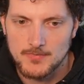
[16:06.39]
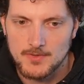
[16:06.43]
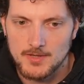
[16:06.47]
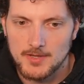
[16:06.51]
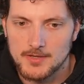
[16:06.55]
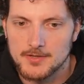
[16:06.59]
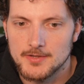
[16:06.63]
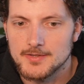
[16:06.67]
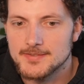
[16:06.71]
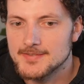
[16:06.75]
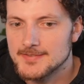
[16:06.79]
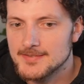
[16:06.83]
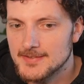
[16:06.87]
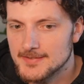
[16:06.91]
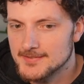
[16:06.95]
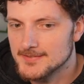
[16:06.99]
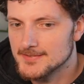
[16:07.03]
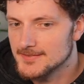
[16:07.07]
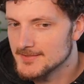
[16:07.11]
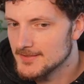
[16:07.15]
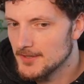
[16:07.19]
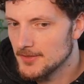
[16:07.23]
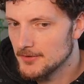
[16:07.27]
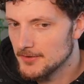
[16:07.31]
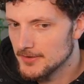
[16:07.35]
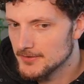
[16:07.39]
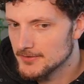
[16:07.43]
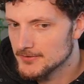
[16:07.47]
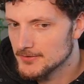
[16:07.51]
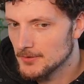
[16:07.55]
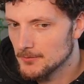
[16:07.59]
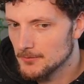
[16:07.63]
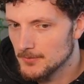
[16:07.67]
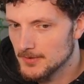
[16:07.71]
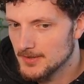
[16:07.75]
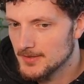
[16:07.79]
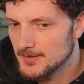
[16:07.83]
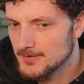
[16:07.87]
And it's necessary,
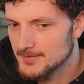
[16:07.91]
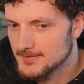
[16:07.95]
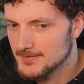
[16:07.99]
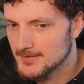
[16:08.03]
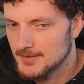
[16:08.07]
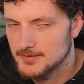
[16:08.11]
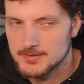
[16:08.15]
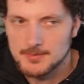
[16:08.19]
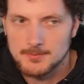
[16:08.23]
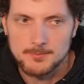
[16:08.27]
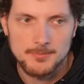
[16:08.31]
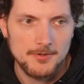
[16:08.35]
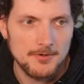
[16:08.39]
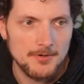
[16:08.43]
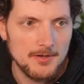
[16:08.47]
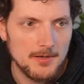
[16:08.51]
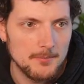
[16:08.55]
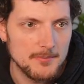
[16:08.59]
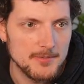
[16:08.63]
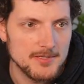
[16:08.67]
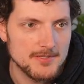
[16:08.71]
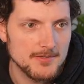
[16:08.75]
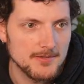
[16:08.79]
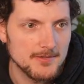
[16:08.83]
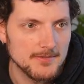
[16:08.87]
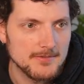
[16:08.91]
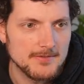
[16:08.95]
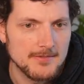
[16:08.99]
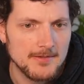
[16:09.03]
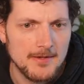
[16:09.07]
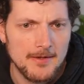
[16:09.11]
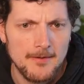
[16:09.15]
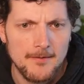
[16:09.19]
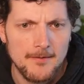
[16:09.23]
so we can set the parameters.